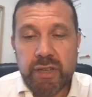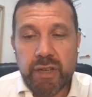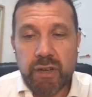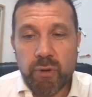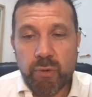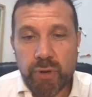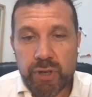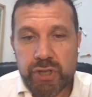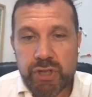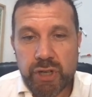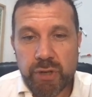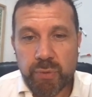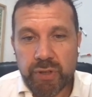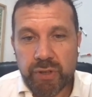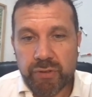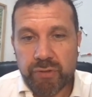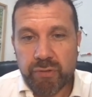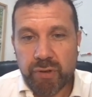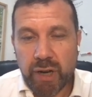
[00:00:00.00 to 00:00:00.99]
Originally, we
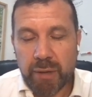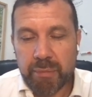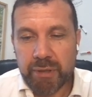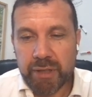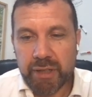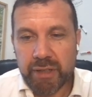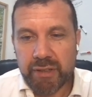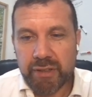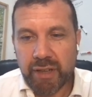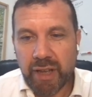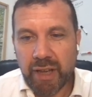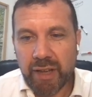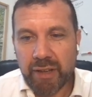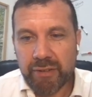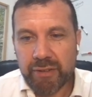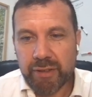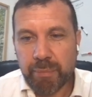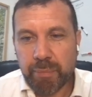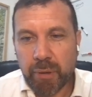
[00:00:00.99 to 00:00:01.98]
described it
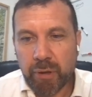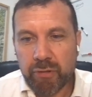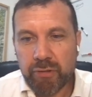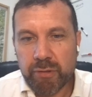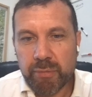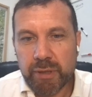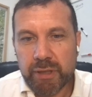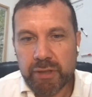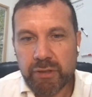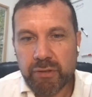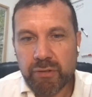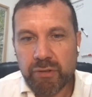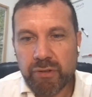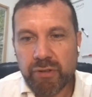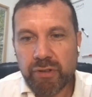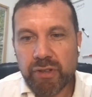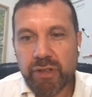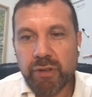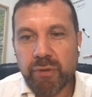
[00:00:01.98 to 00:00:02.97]
as the possibility to
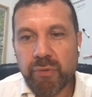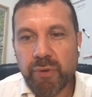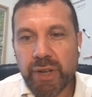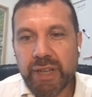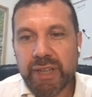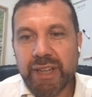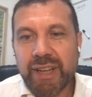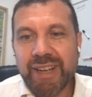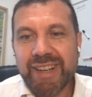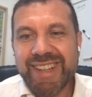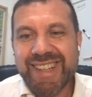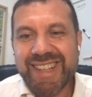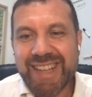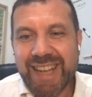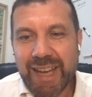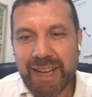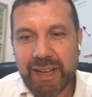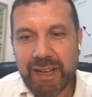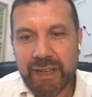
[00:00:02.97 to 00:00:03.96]
see the radial
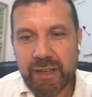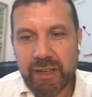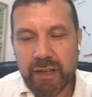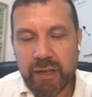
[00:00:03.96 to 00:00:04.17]
neck